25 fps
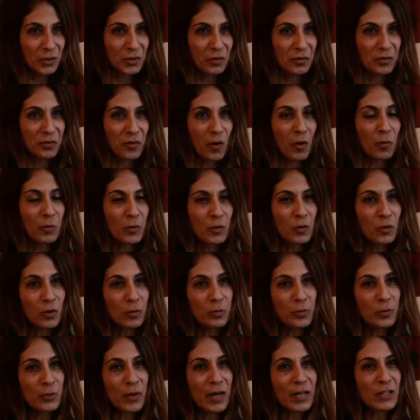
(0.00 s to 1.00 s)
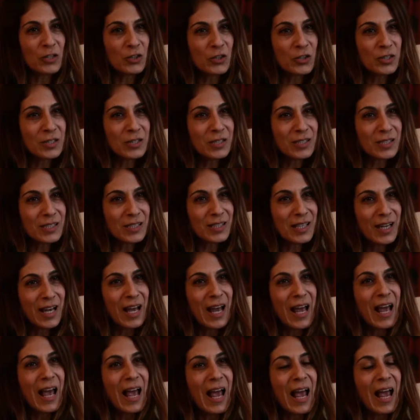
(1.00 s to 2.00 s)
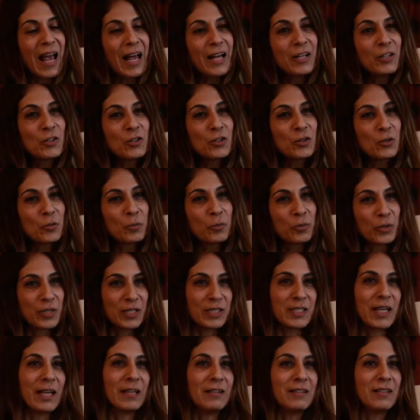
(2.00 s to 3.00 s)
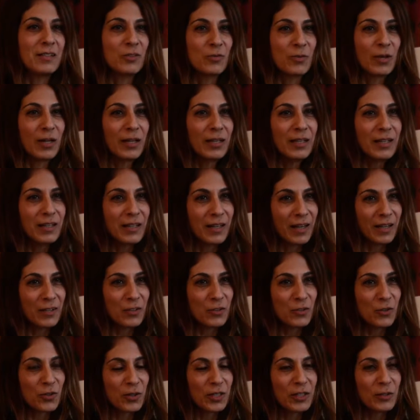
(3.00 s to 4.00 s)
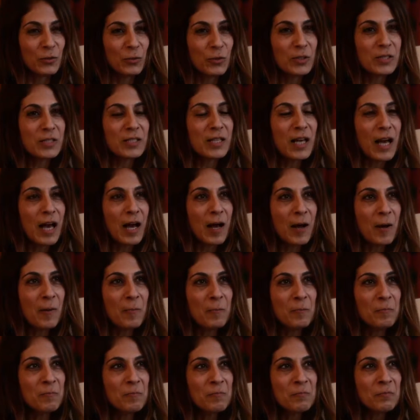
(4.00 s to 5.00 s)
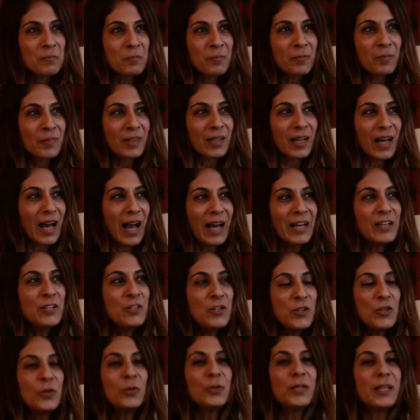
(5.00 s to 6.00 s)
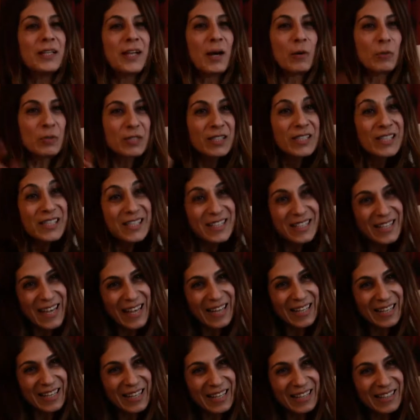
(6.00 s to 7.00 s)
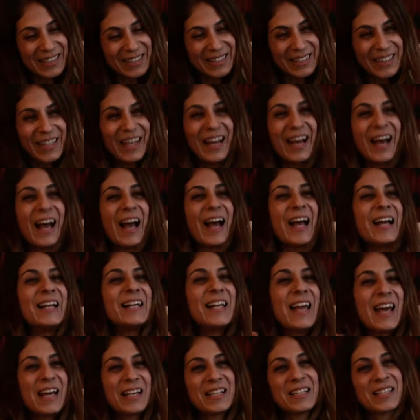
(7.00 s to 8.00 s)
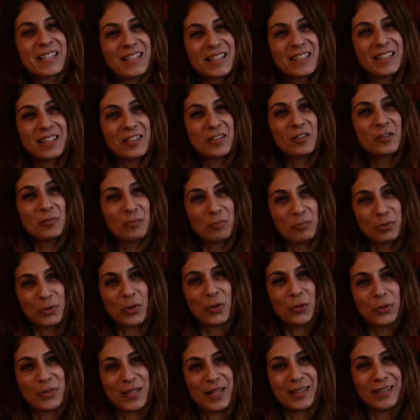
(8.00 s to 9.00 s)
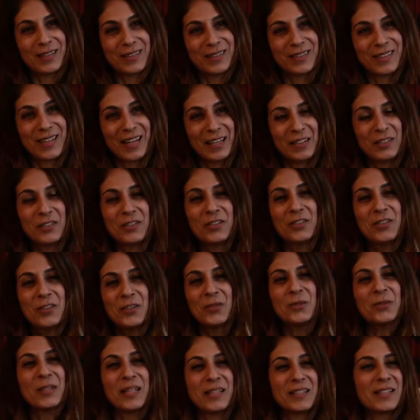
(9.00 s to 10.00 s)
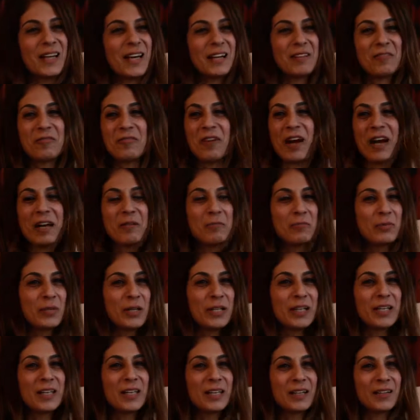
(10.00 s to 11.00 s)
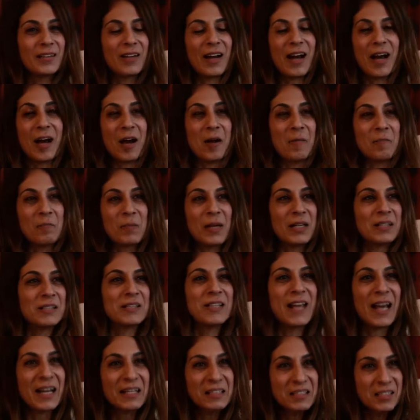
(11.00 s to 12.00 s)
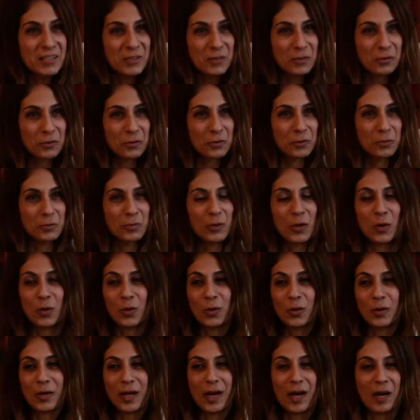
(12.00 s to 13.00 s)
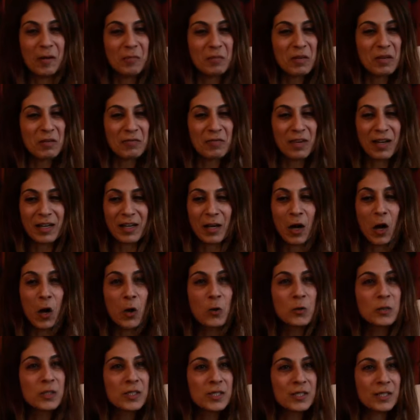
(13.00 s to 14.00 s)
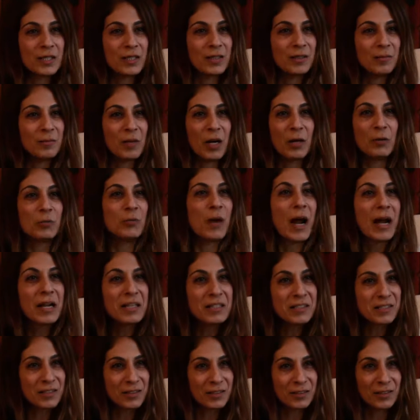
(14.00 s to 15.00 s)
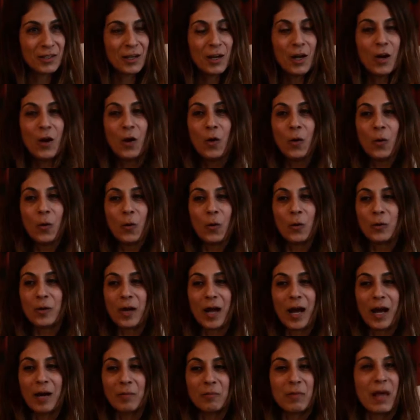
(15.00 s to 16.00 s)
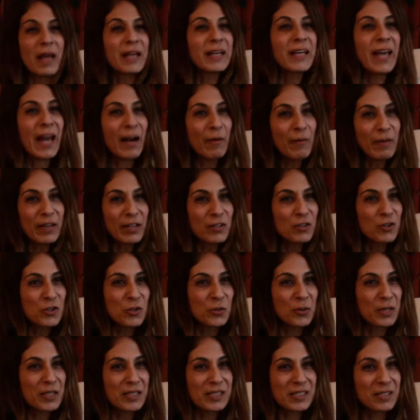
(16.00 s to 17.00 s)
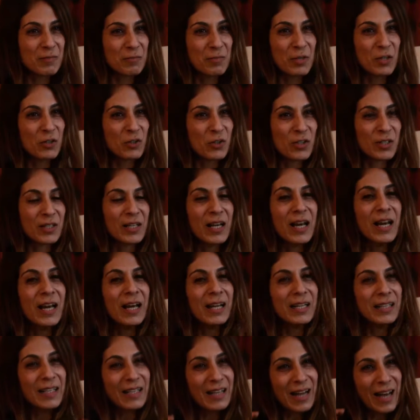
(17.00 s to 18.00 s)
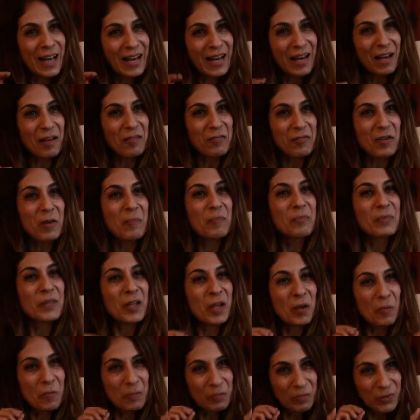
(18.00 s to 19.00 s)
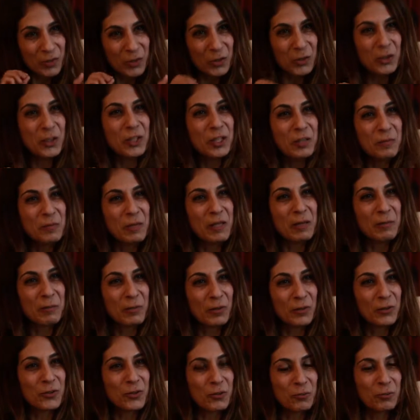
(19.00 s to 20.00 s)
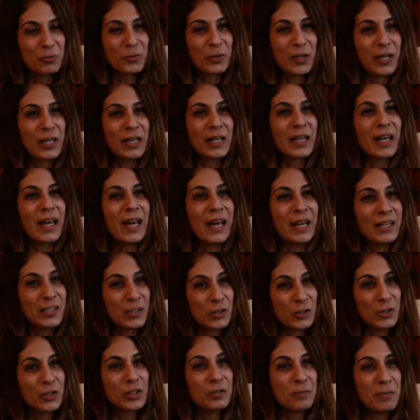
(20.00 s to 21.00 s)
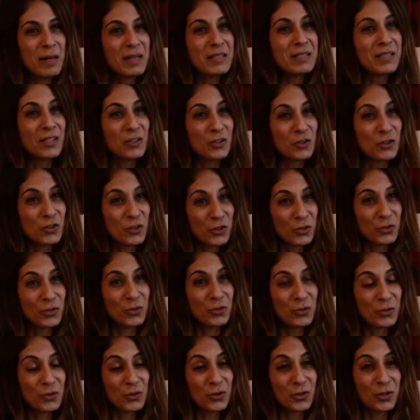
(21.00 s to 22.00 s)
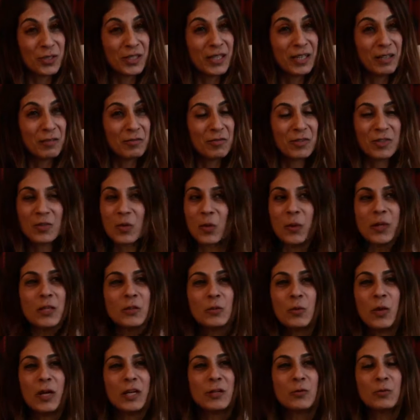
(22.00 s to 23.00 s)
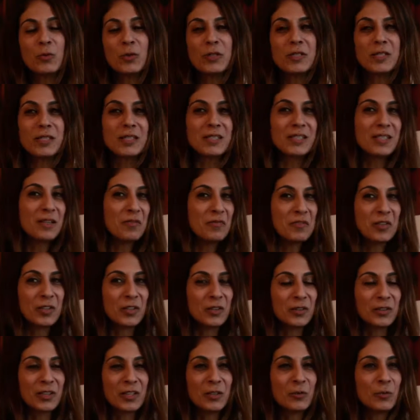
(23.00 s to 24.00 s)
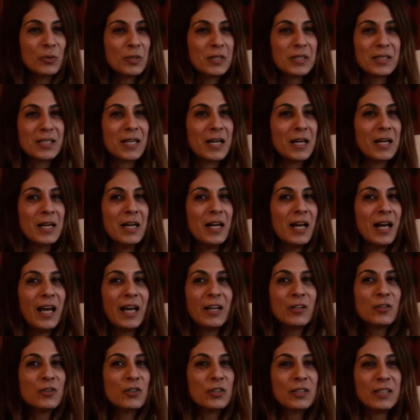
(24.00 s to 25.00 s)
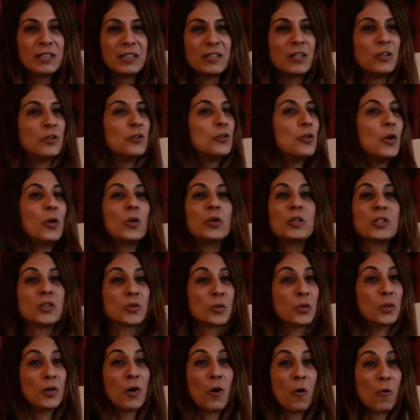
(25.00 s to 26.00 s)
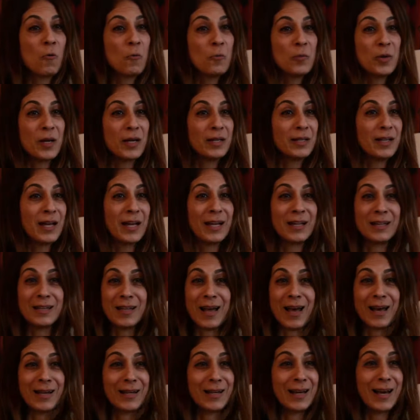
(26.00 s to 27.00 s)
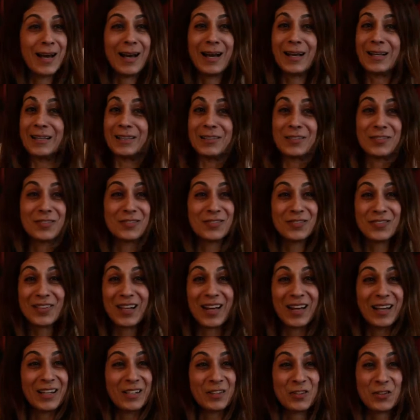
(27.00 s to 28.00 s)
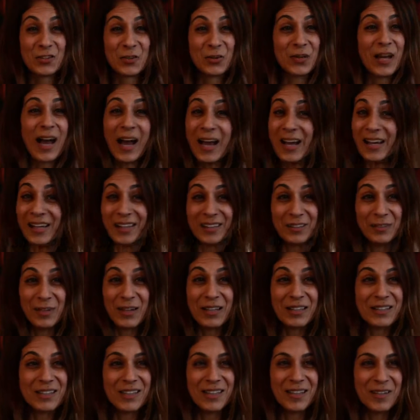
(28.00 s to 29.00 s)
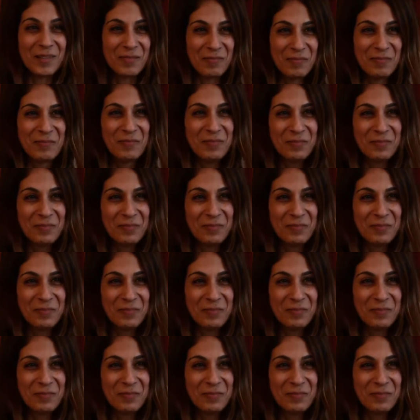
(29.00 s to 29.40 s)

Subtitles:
to form corporations and to present Israeli culture. It was, I knew that I was selling an excellent product. I knew that if I bring here a dance group, or if I host a writer or a caricature exhibition, that I have good people to bring and good message to give. So it wasn't difficult. It was actually, the doors were open, and I had a great time.